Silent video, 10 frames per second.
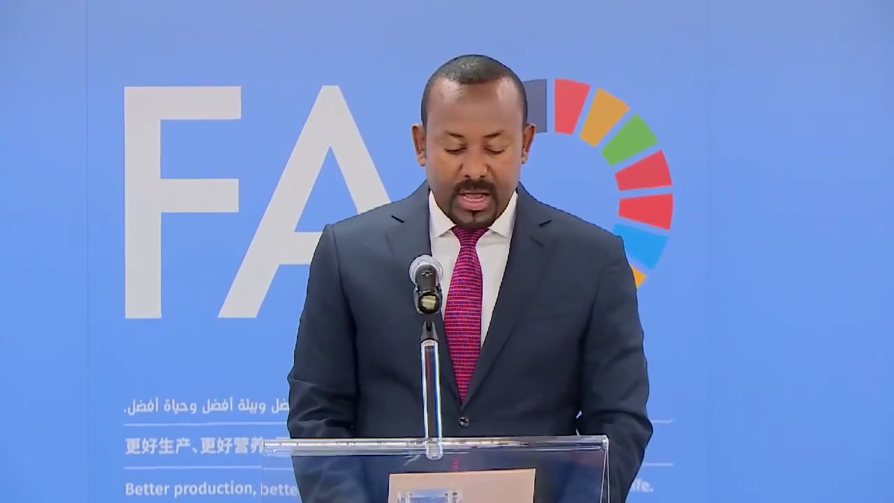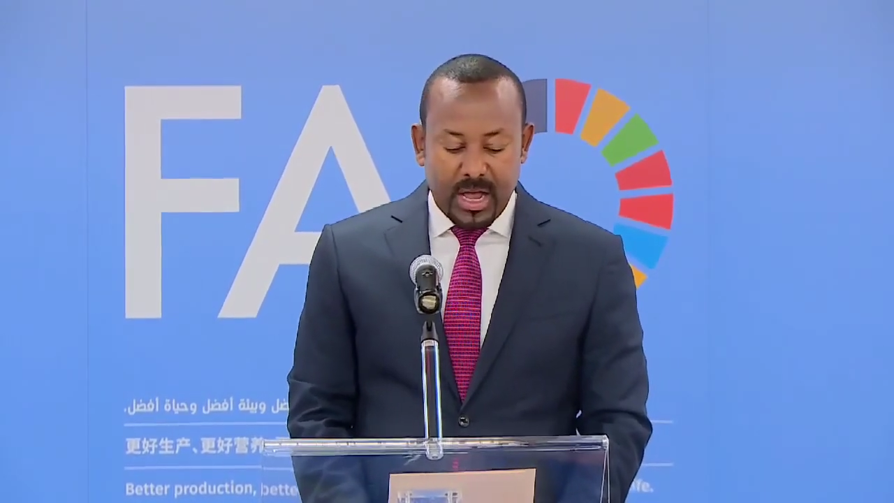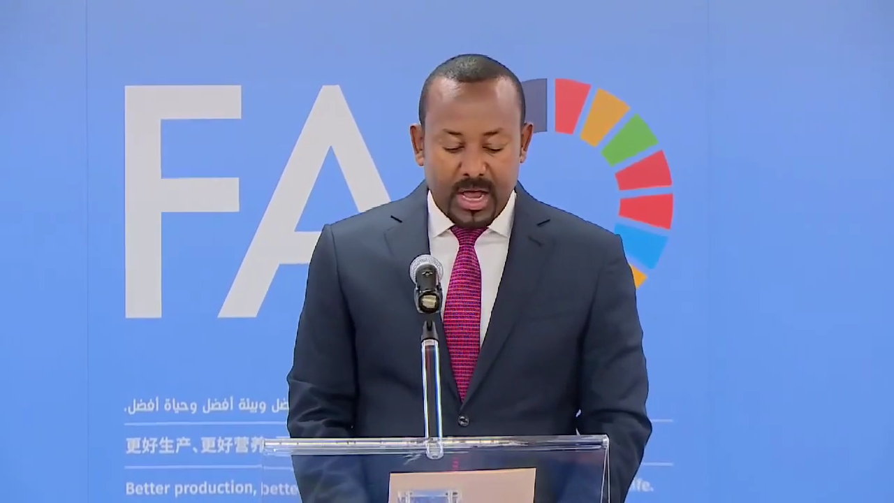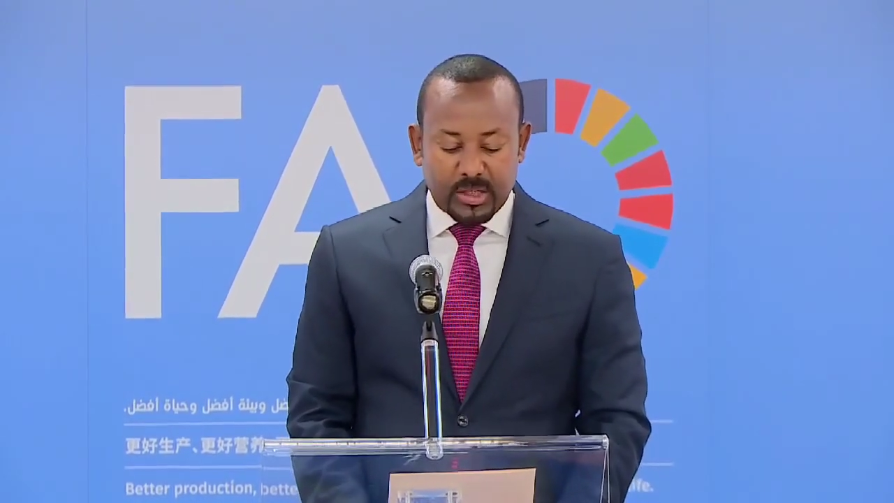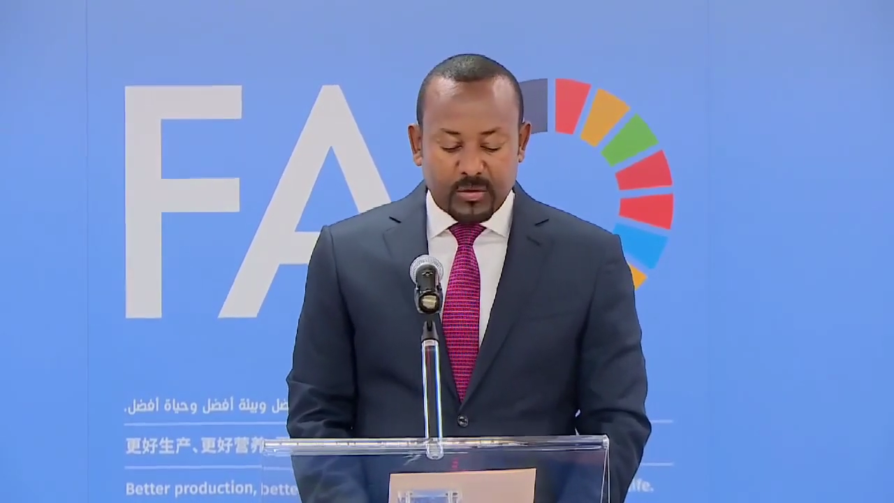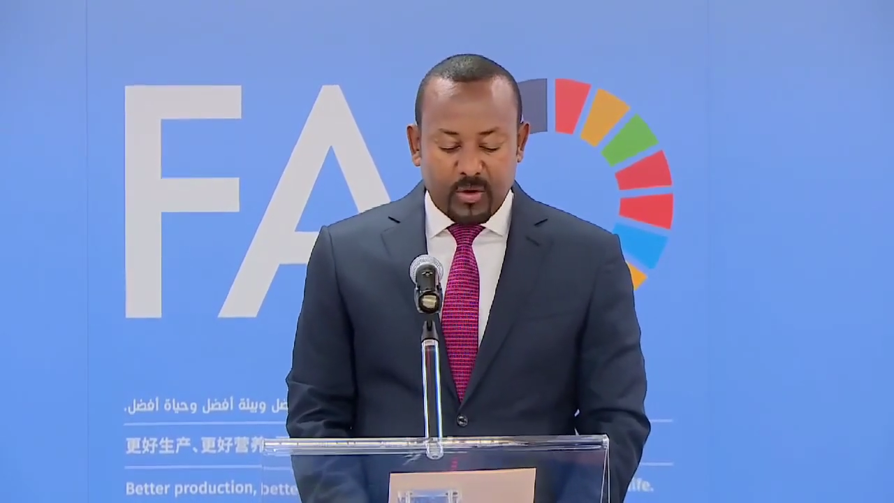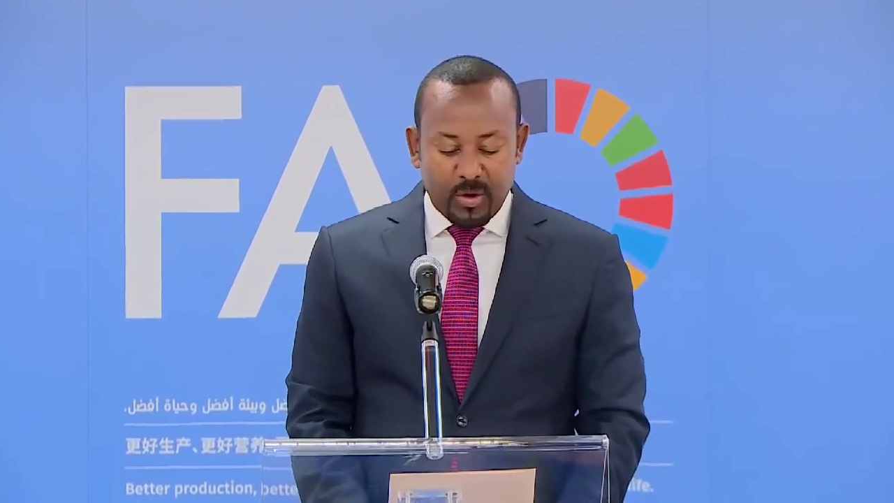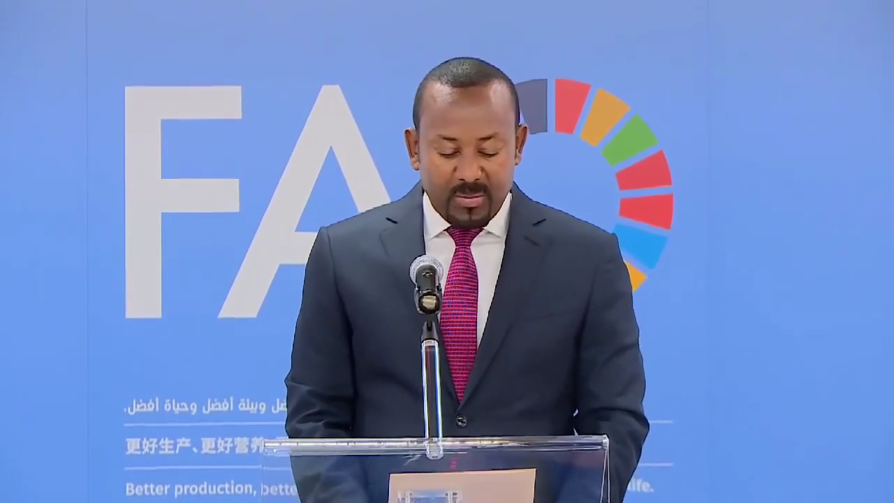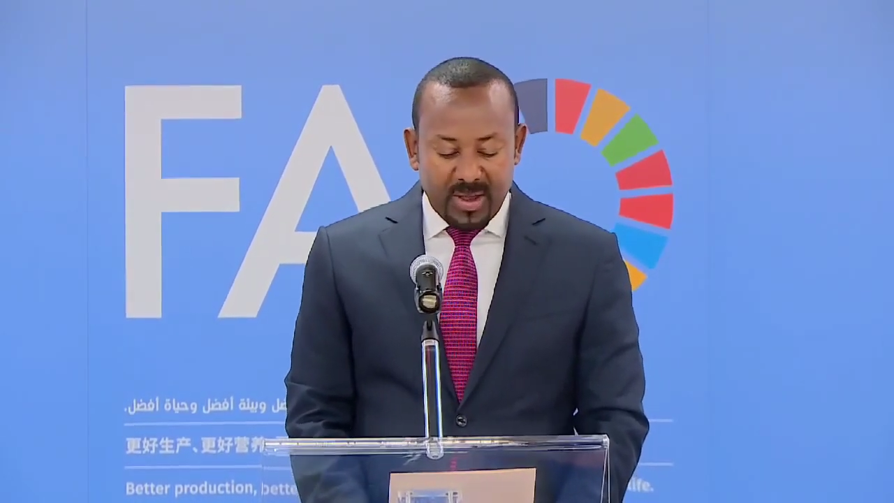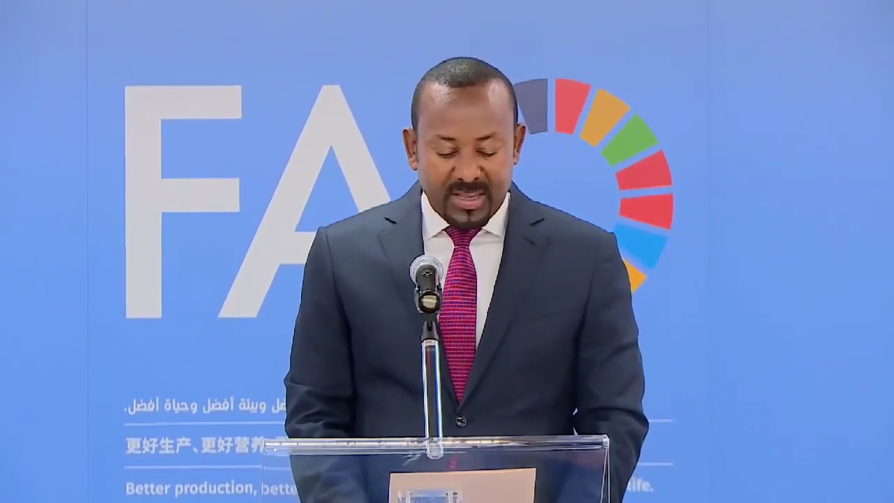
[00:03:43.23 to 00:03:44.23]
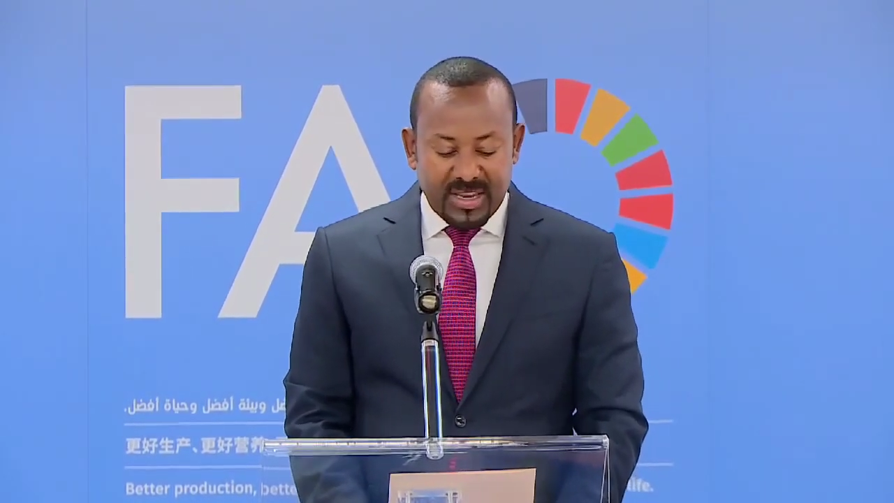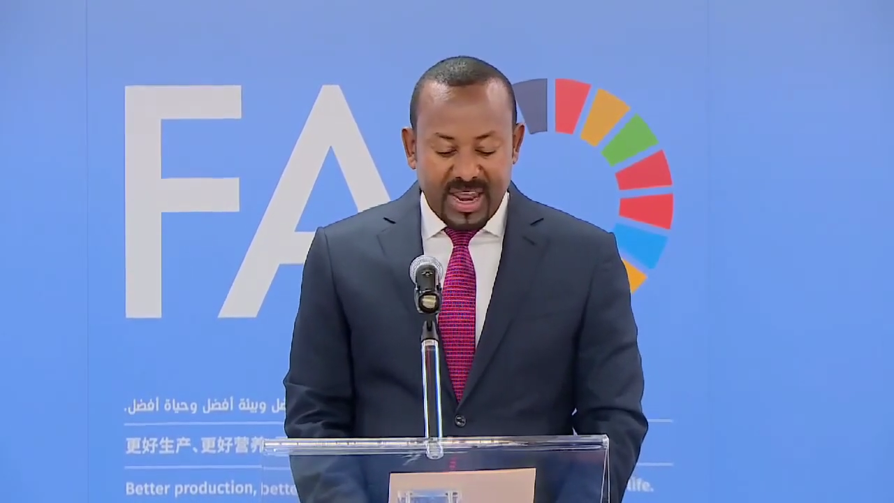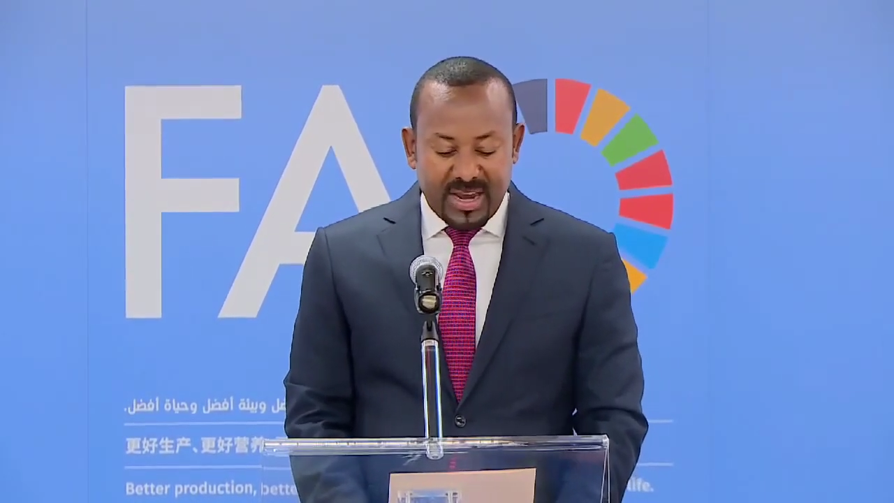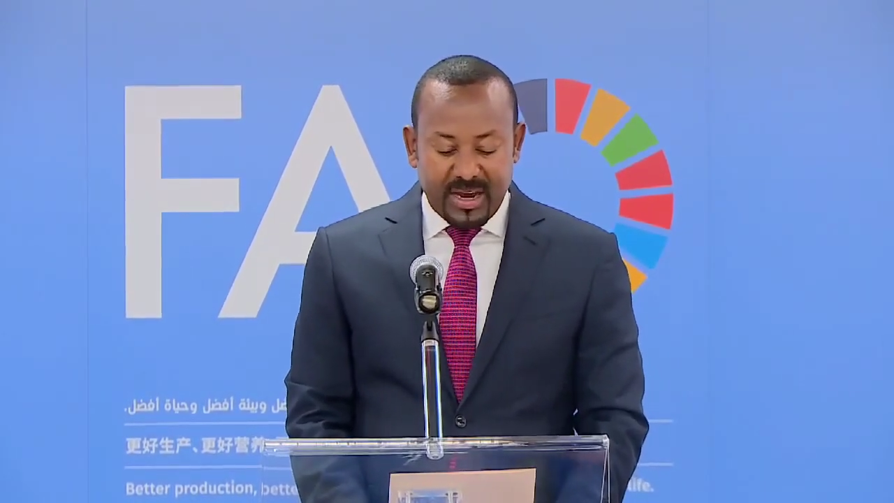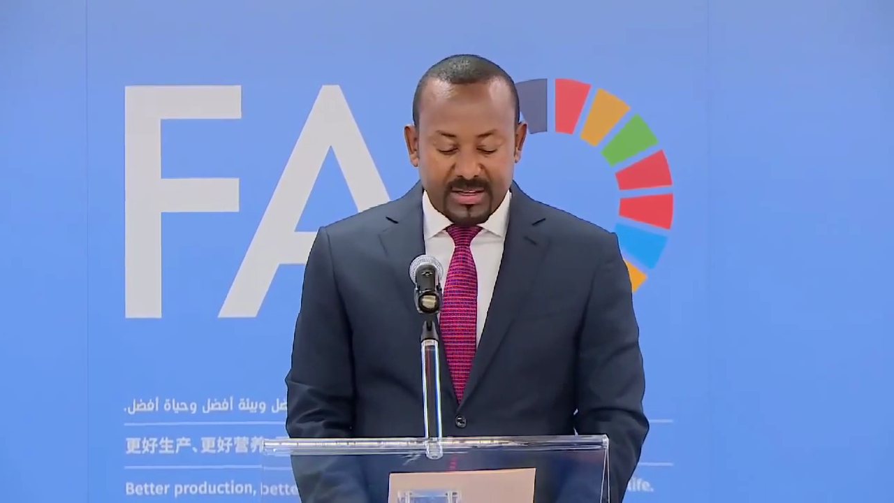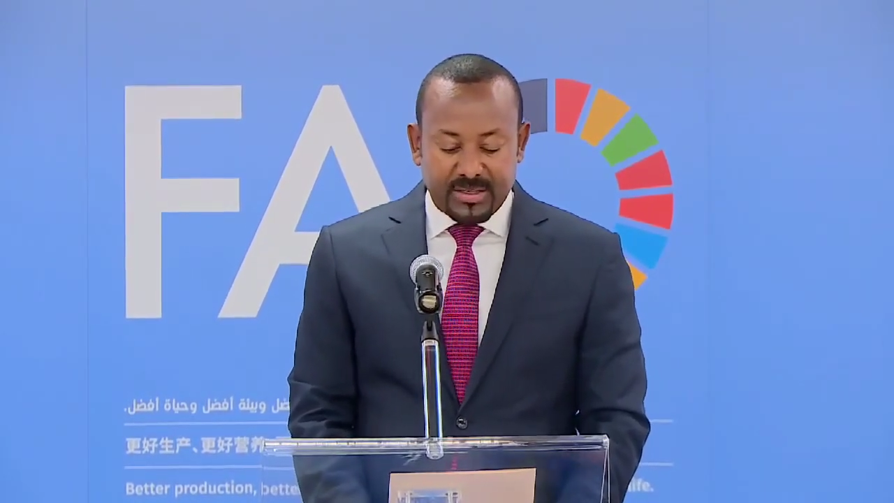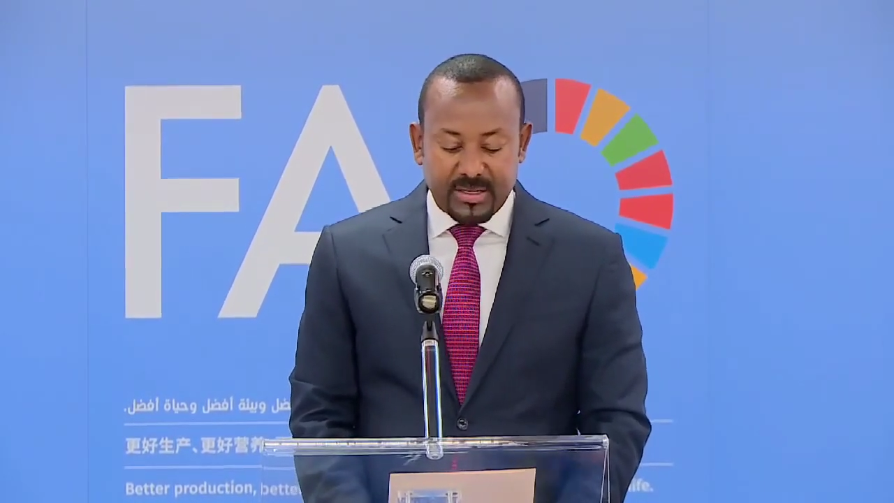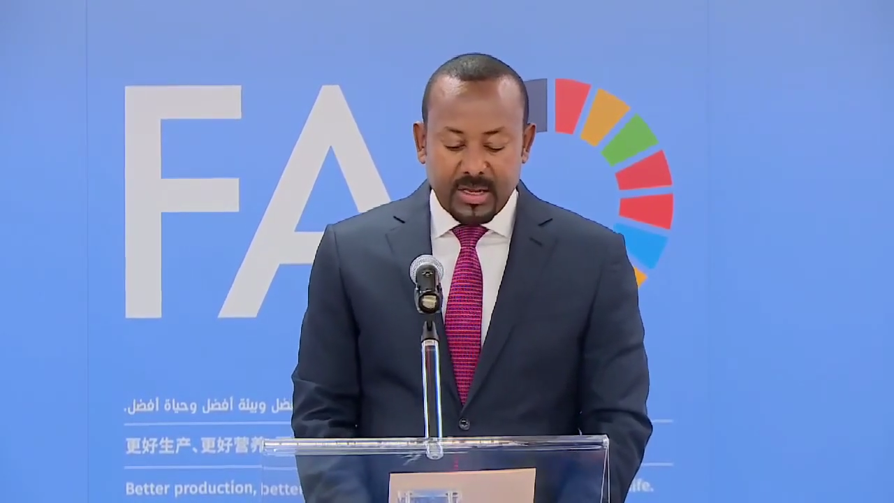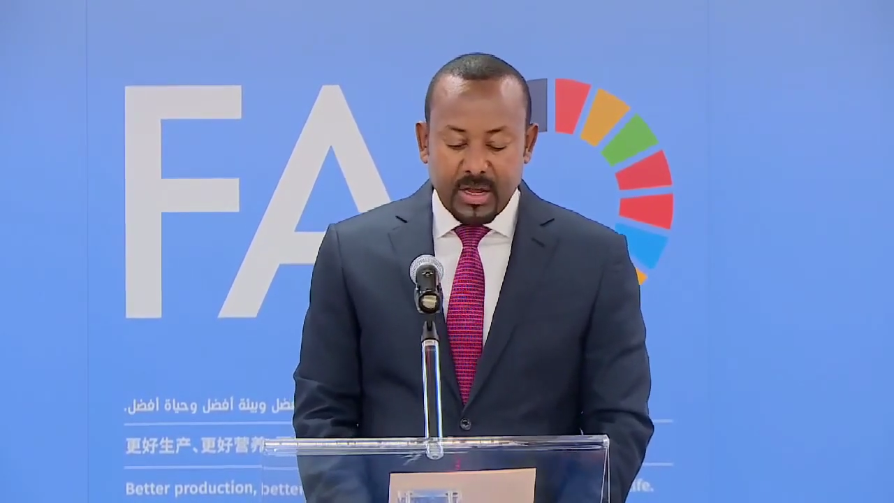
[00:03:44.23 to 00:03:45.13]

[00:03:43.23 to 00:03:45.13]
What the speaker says: As for many decades,